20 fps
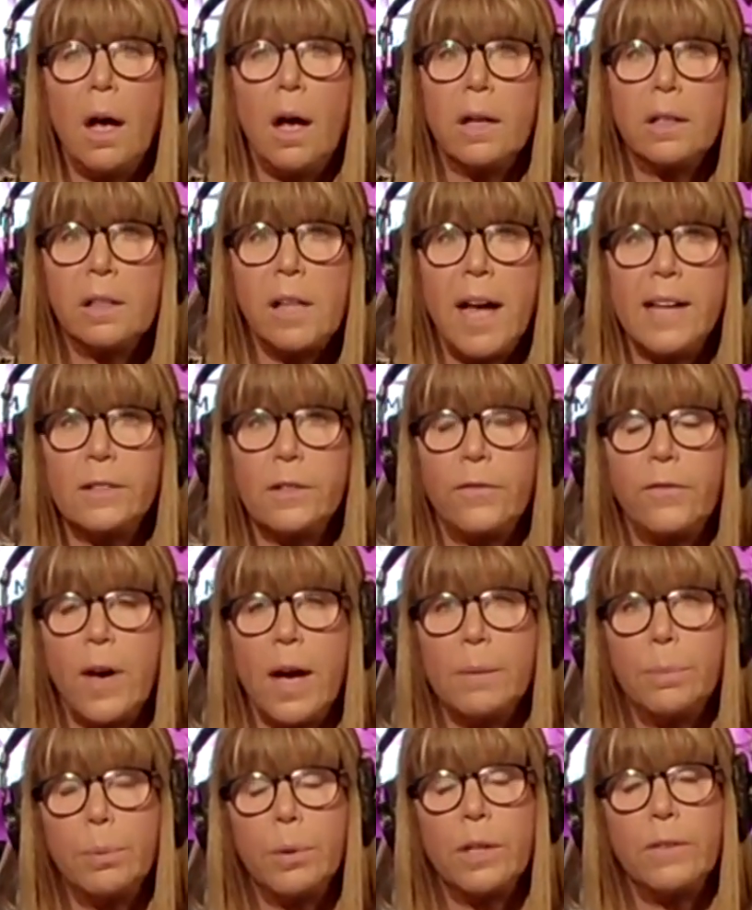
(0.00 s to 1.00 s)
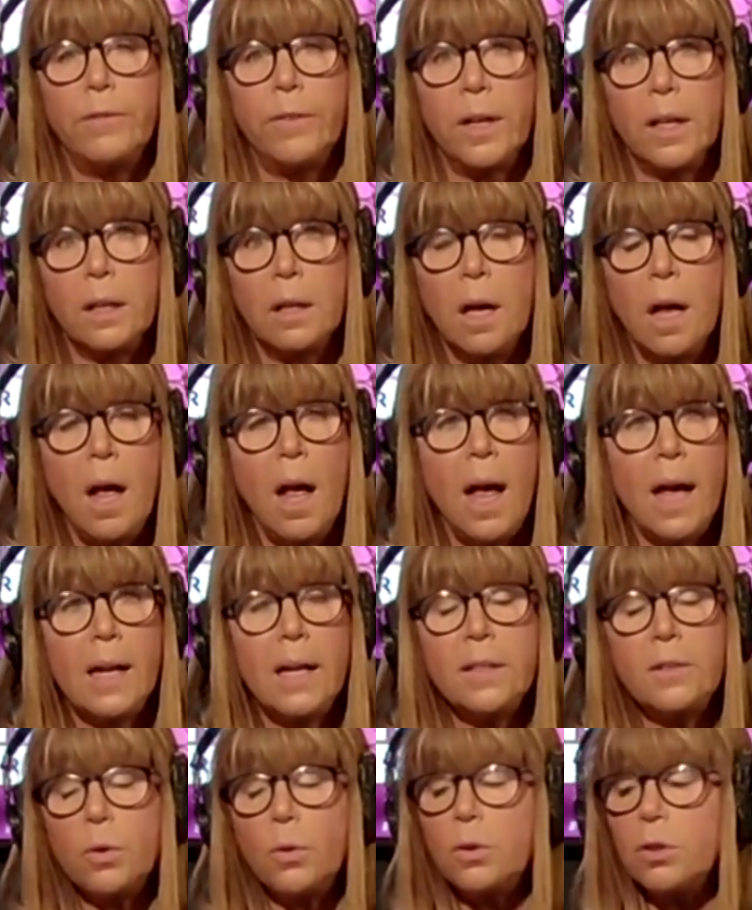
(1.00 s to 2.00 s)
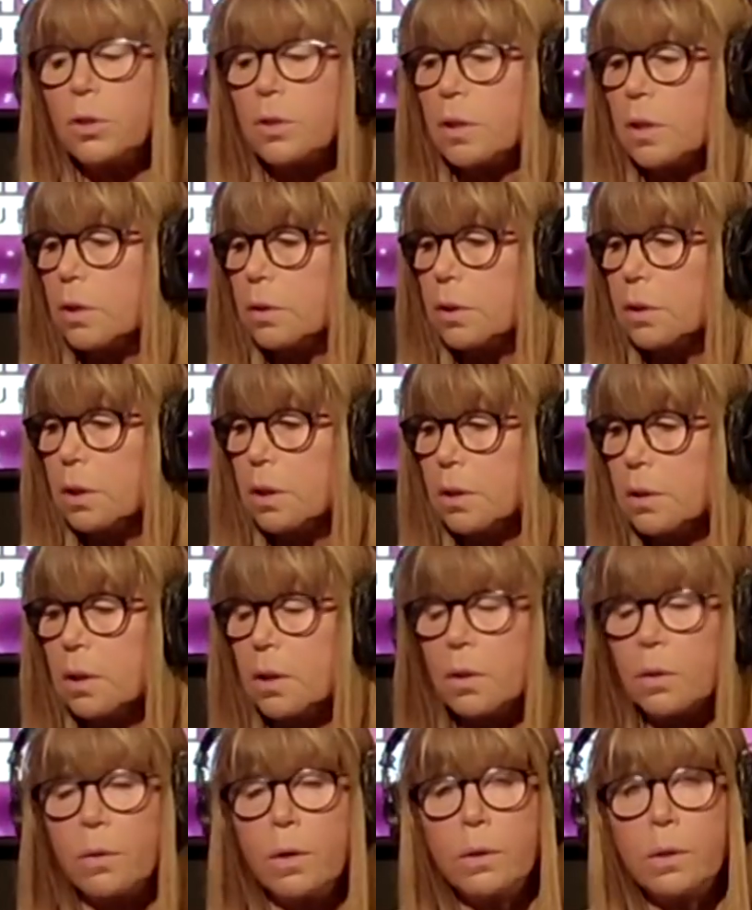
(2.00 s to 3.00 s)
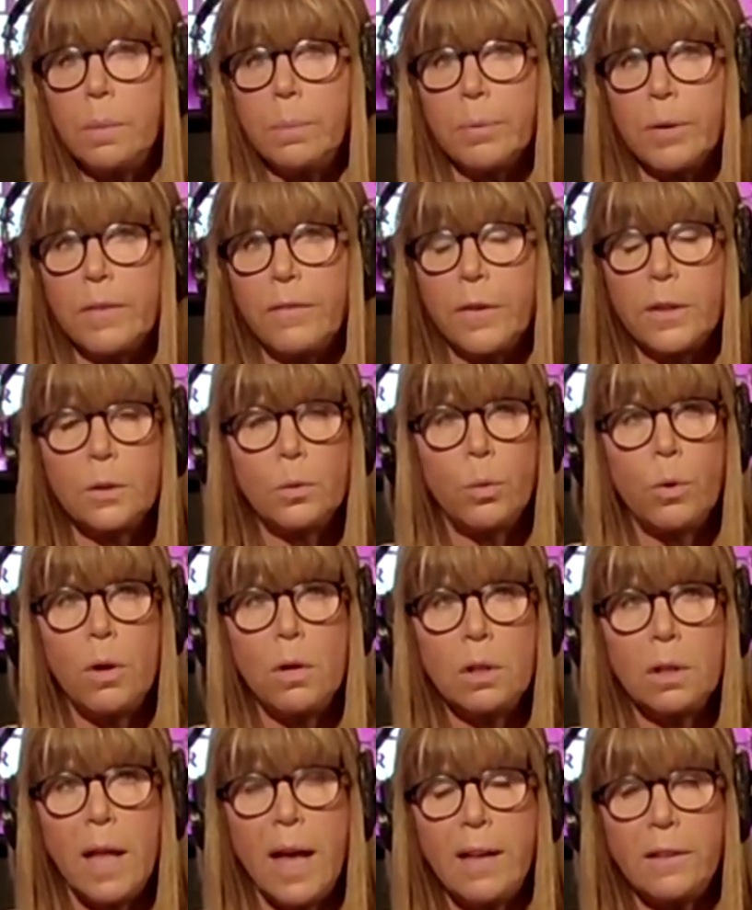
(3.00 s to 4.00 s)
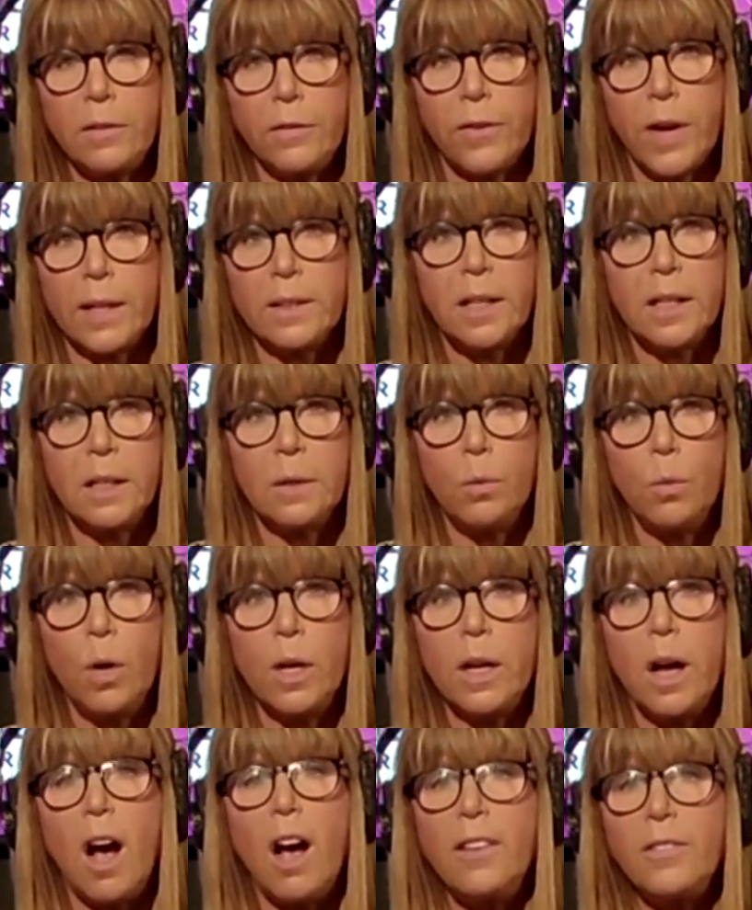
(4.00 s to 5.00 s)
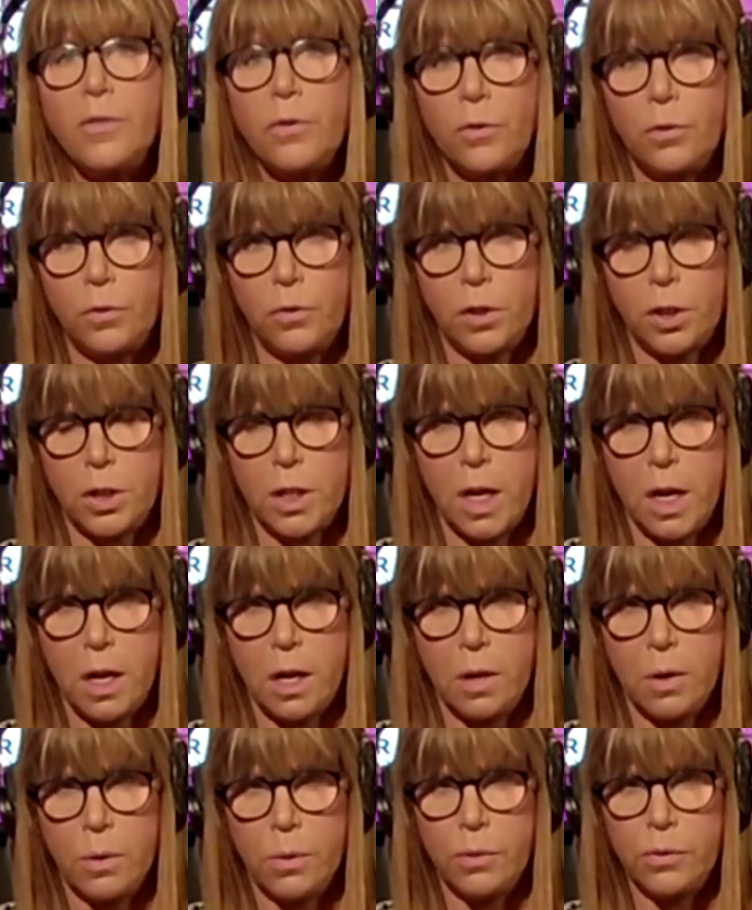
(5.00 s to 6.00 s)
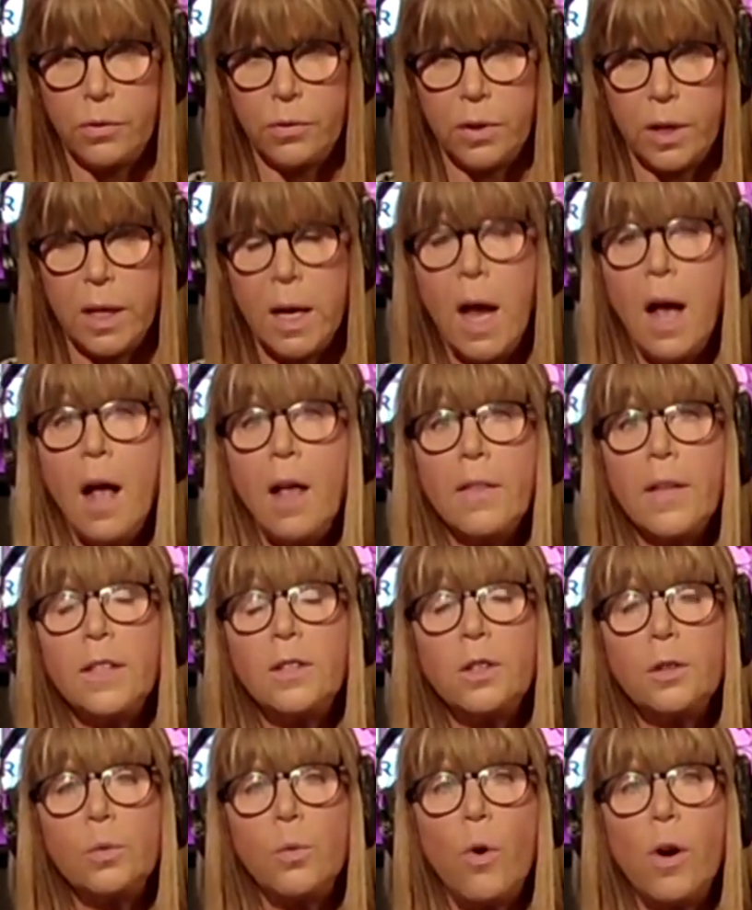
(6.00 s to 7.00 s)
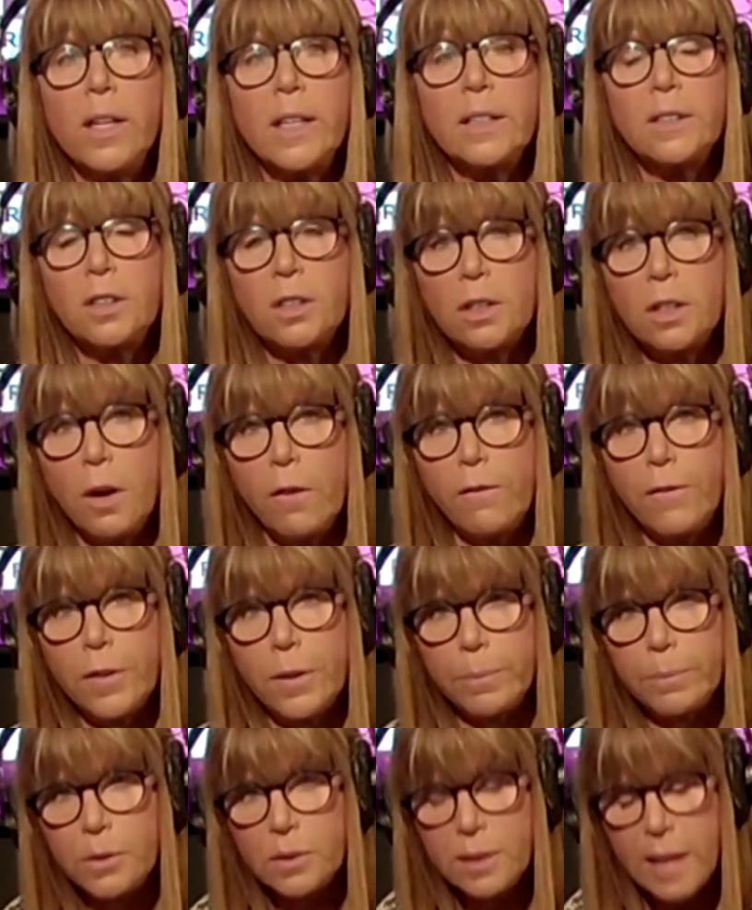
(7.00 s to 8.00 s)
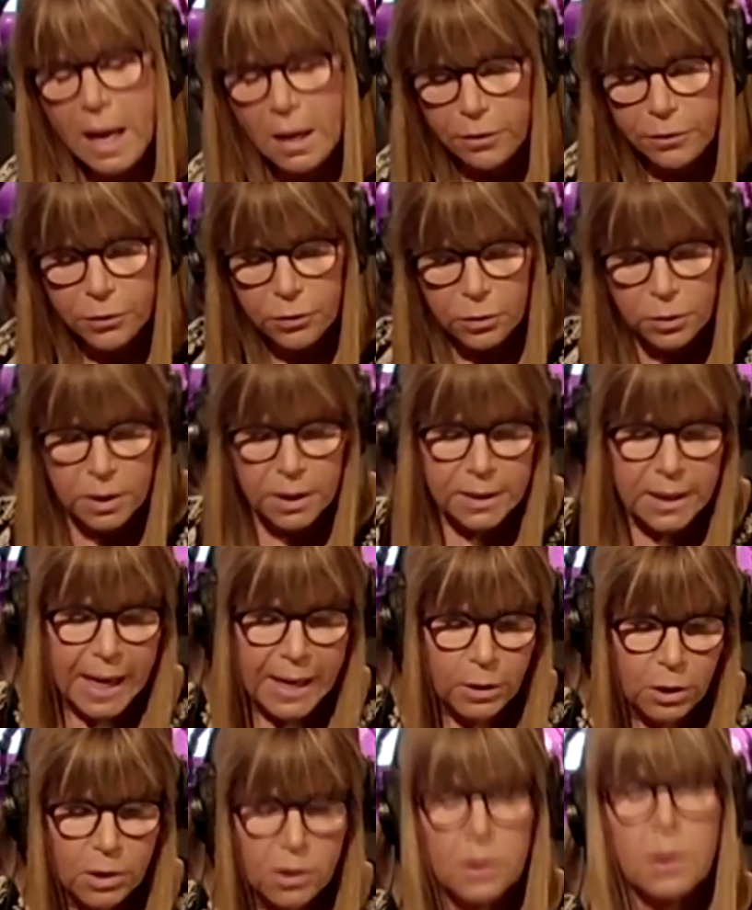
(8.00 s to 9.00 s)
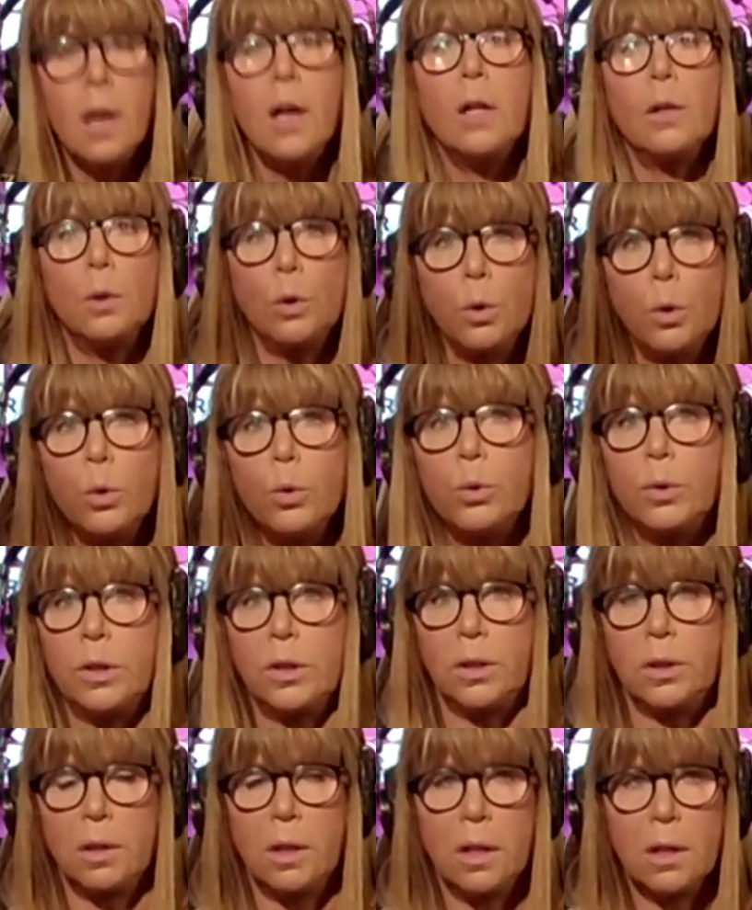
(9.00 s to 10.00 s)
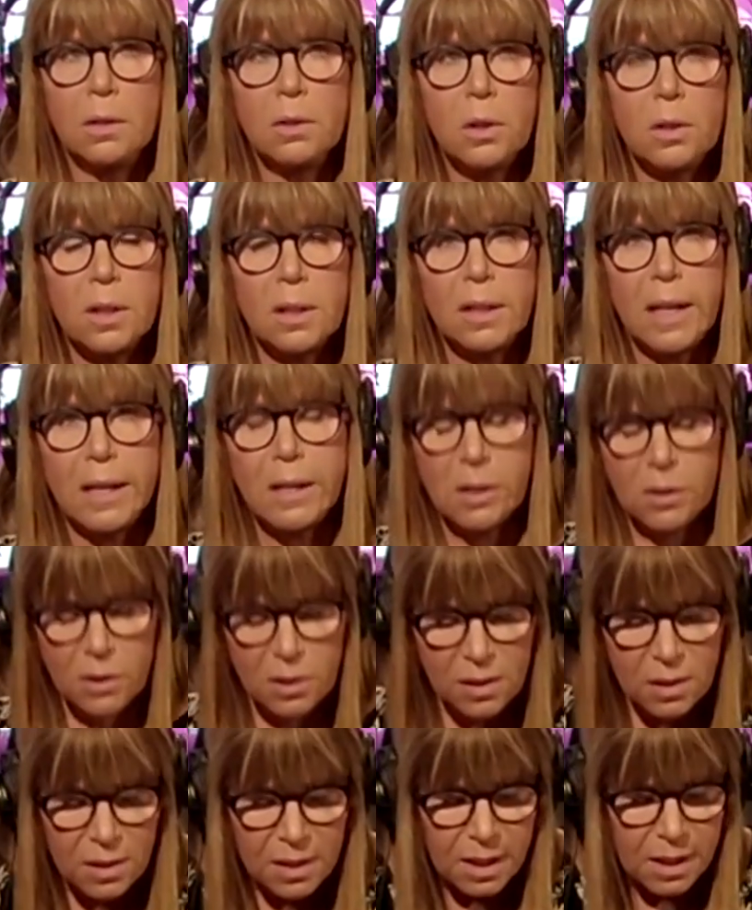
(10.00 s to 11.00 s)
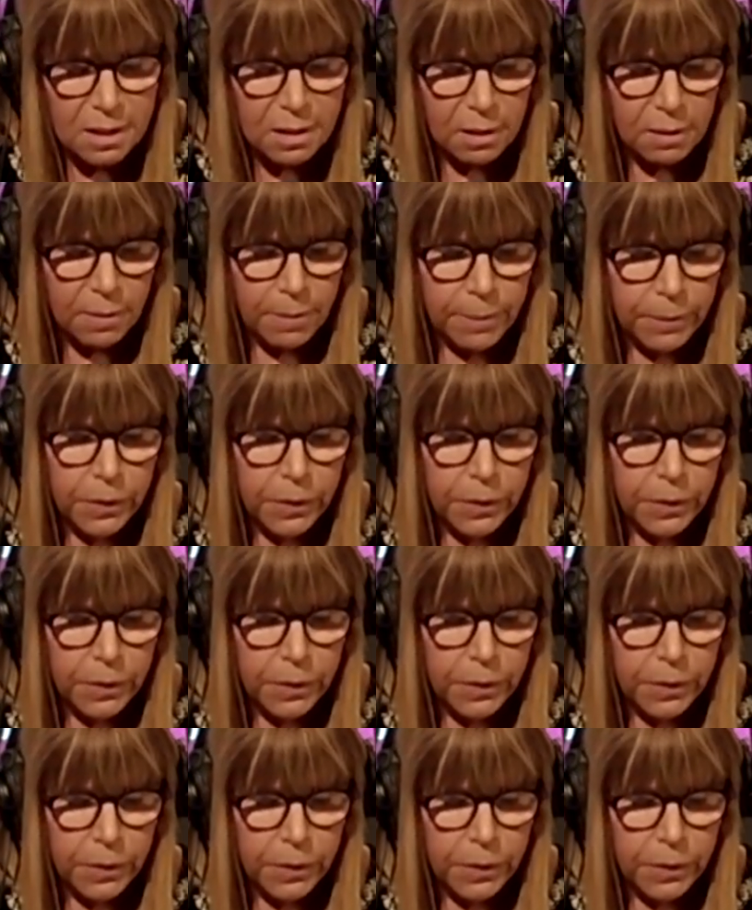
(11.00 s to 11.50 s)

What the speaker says: classified briefing. And I told you, the corona briefings were all classified. They didn't want us to know, see? They just wanted to know for themselves so that they could loot, so that they could steal.